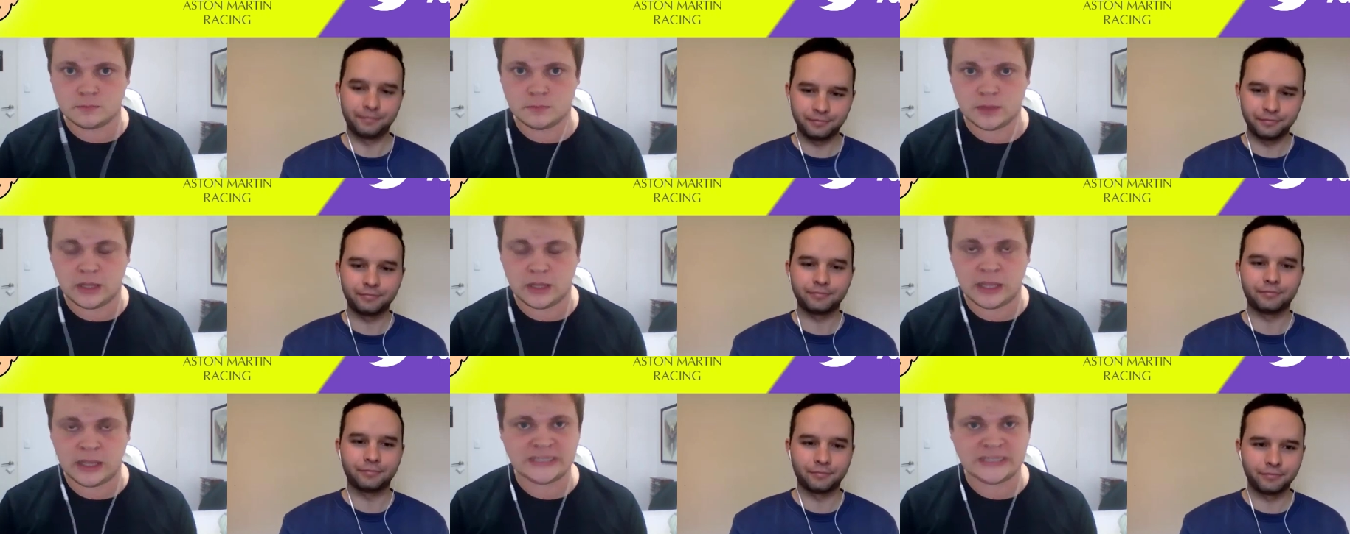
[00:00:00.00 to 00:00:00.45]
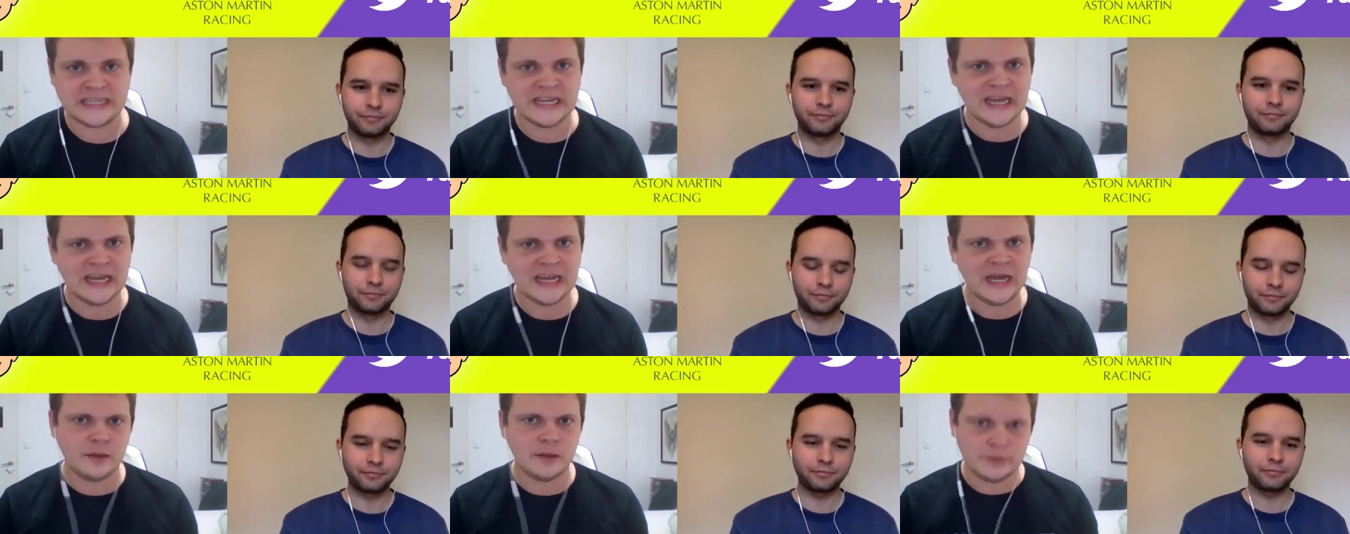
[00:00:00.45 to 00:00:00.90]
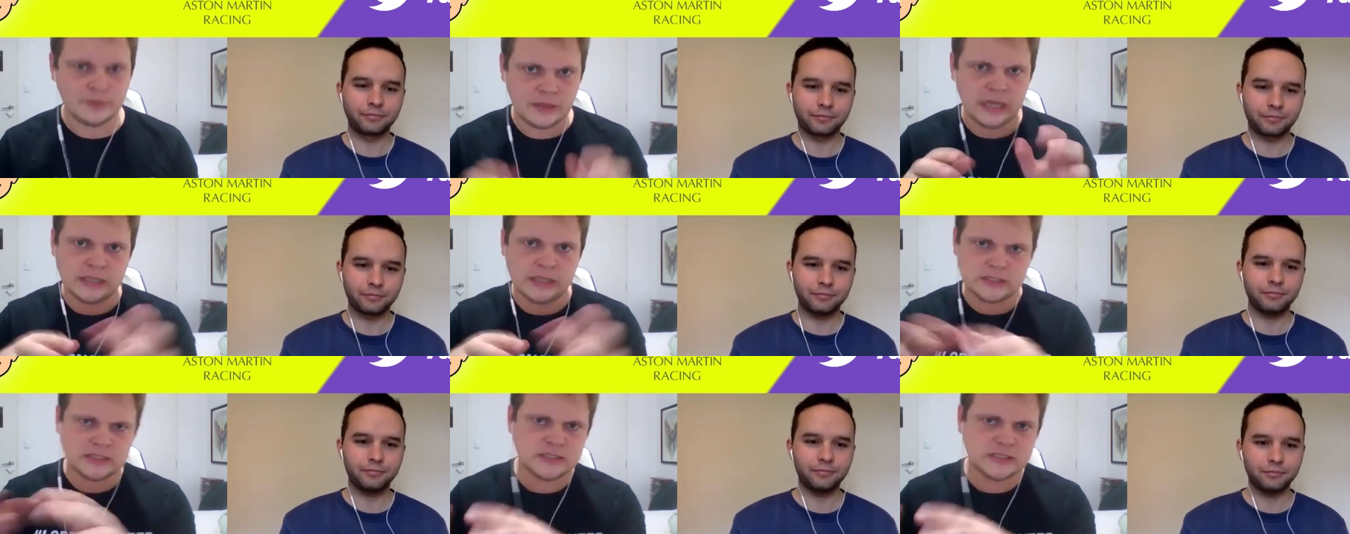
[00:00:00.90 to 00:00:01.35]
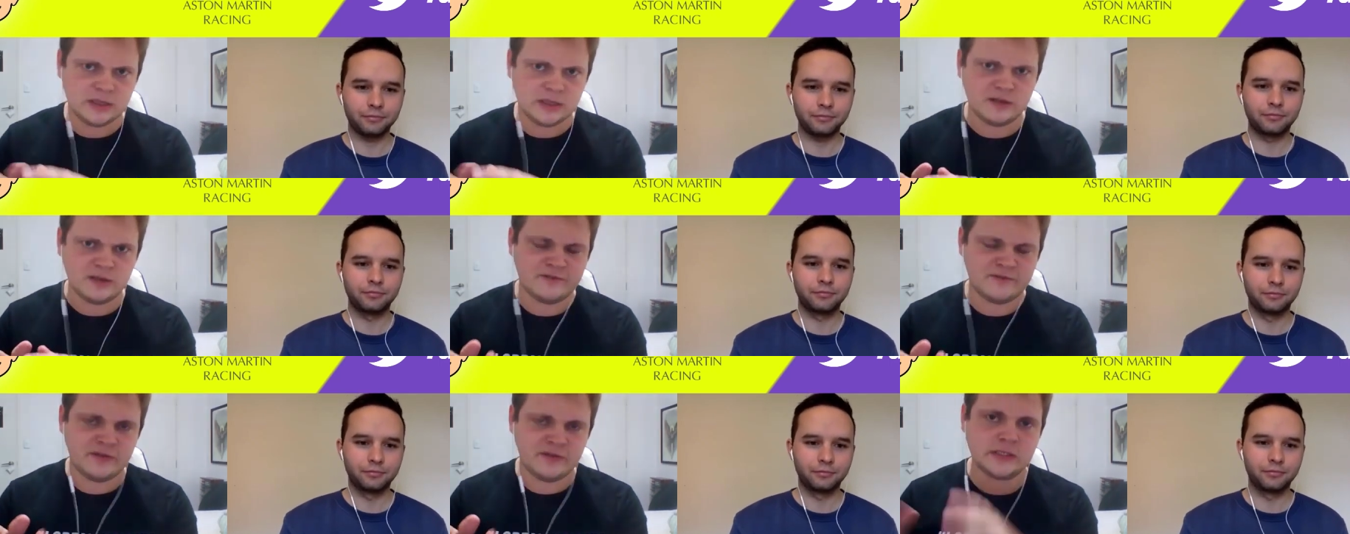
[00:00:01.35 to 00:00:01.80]
Speaker 1: And that's
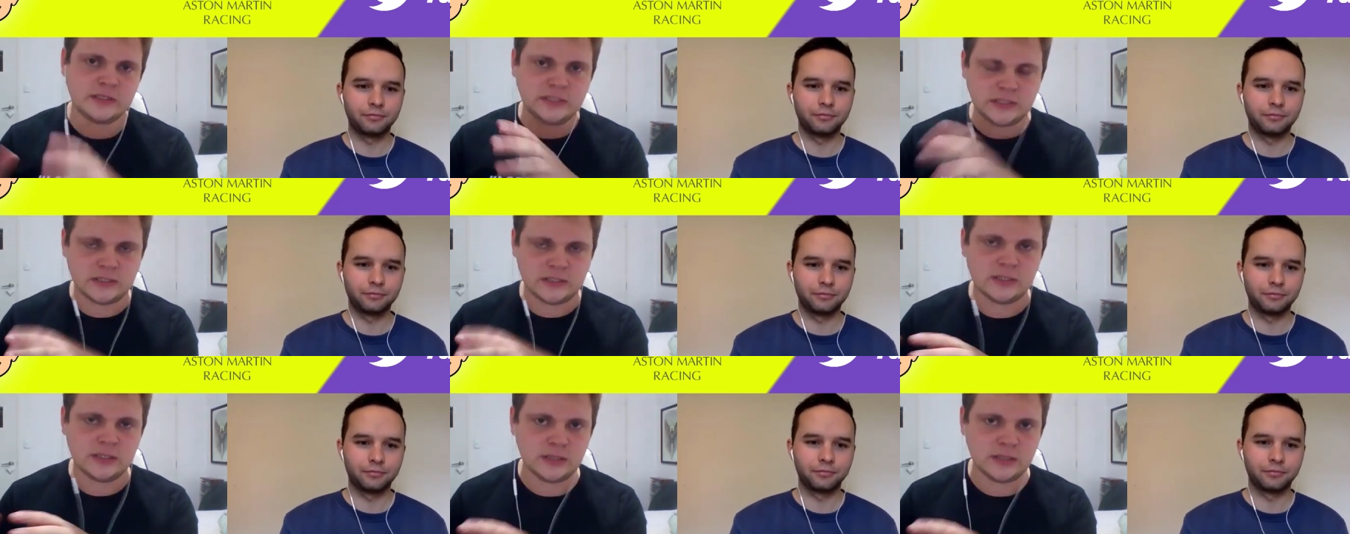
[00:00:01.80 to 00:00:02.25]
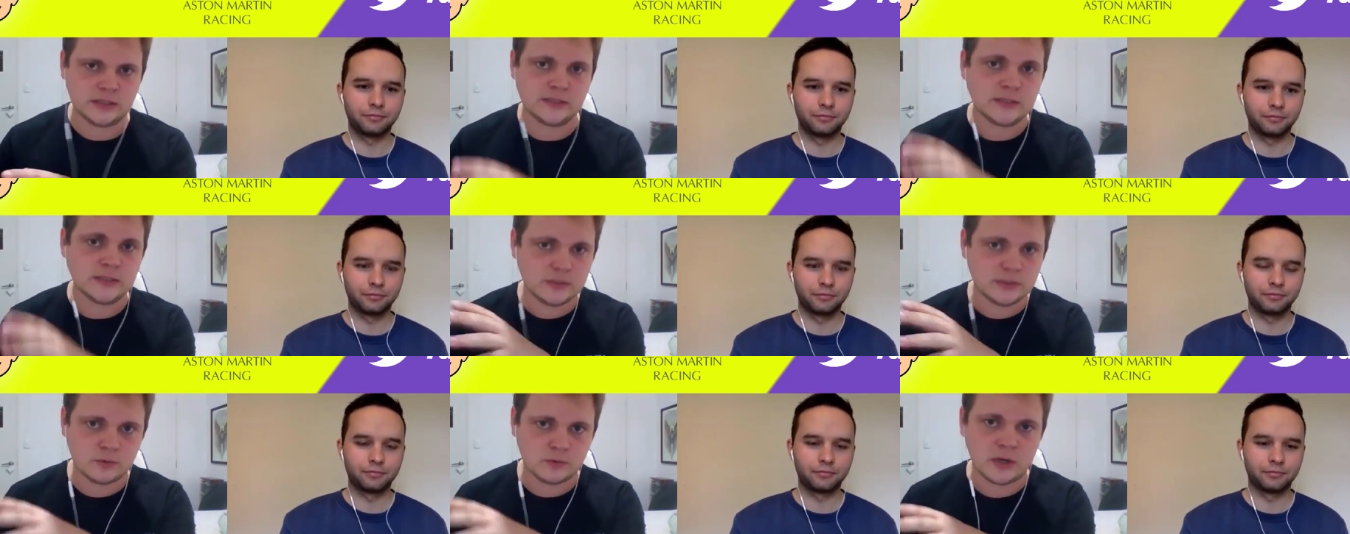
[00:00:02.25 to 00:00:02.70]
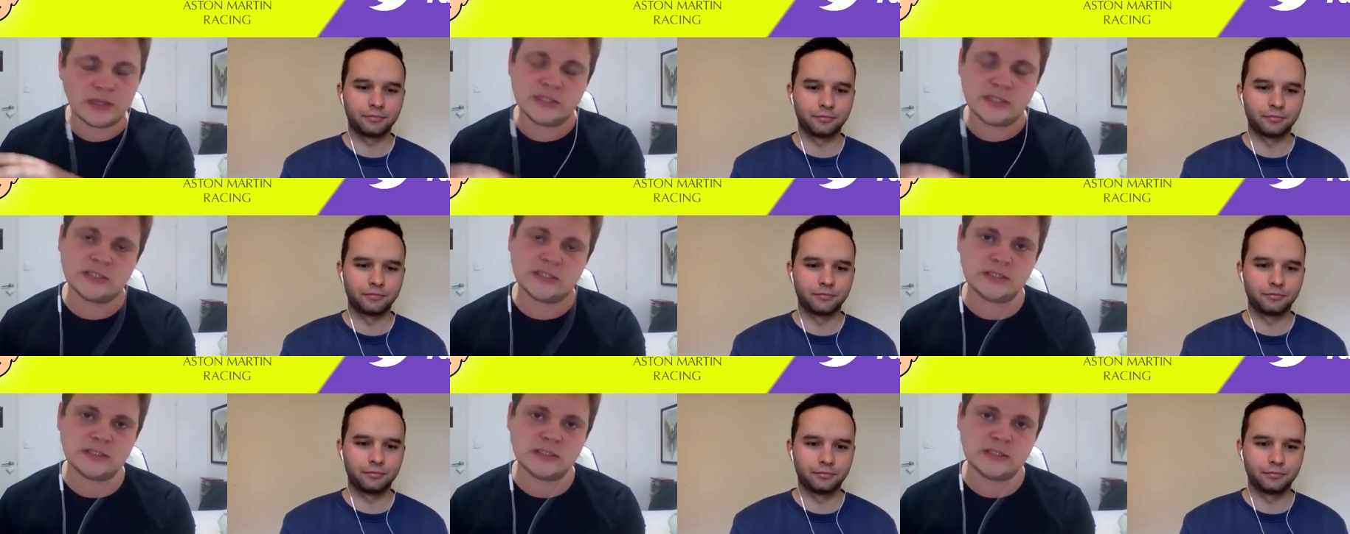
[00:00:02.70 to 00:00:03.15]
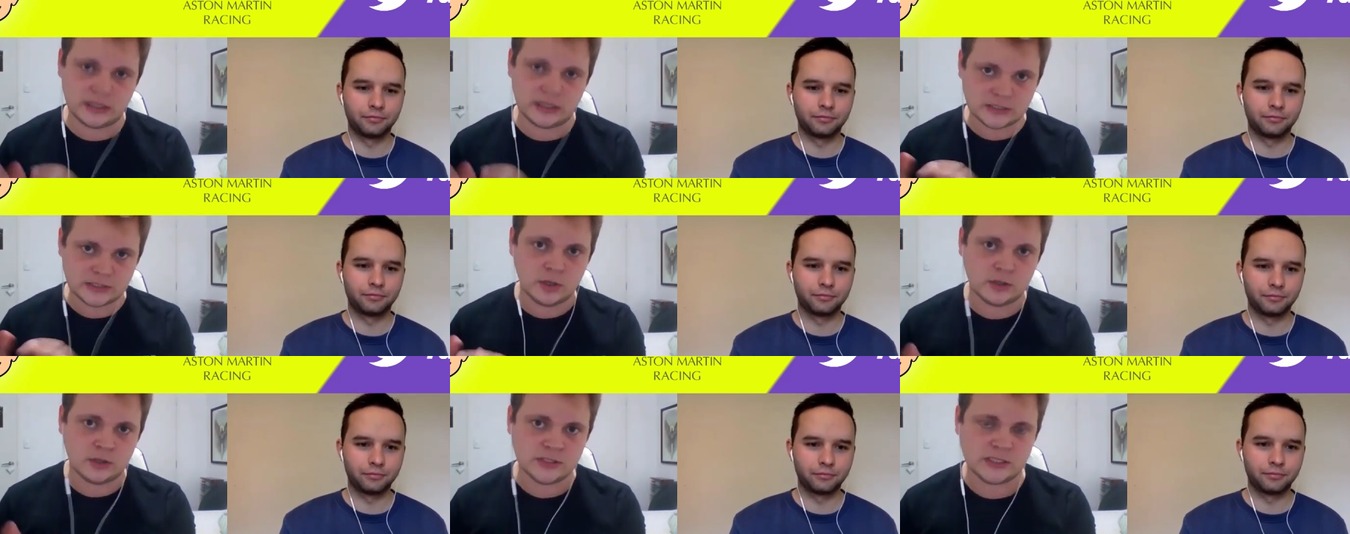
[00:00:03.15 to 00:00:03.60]
affected his race as a
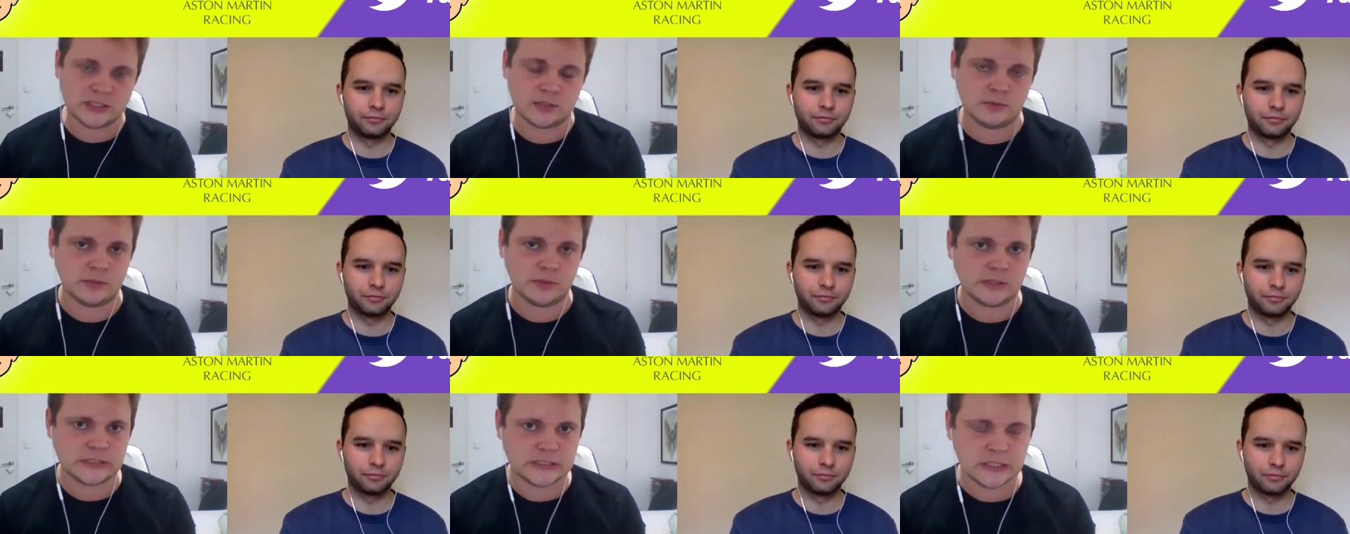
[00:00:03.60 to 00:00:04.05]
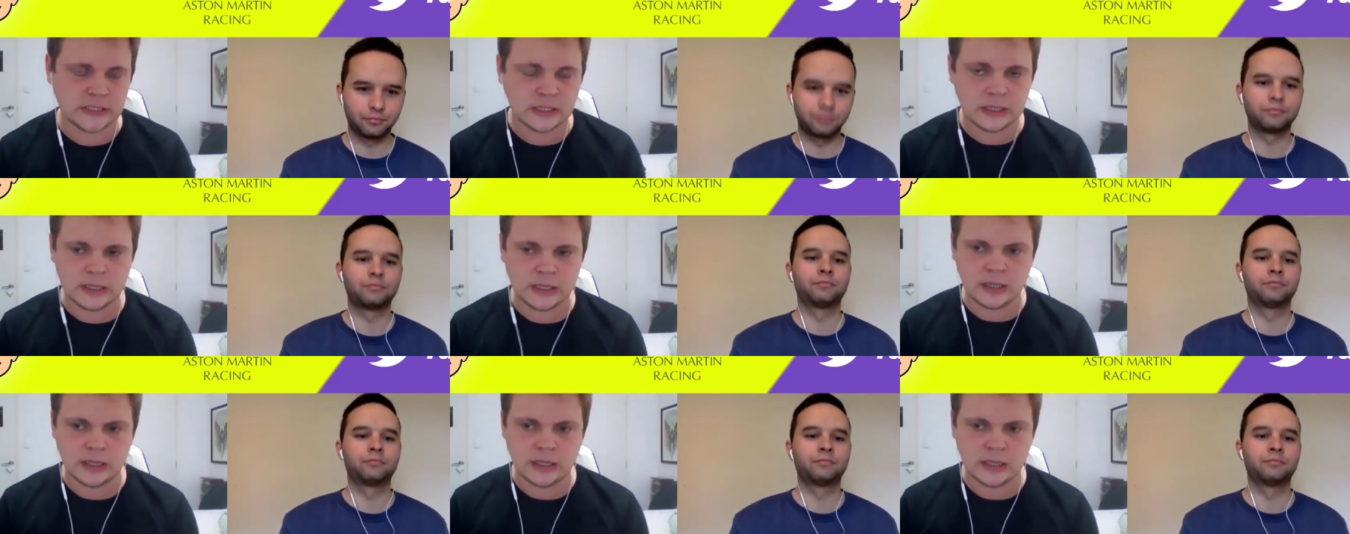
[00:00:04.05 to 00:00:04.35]
consequence.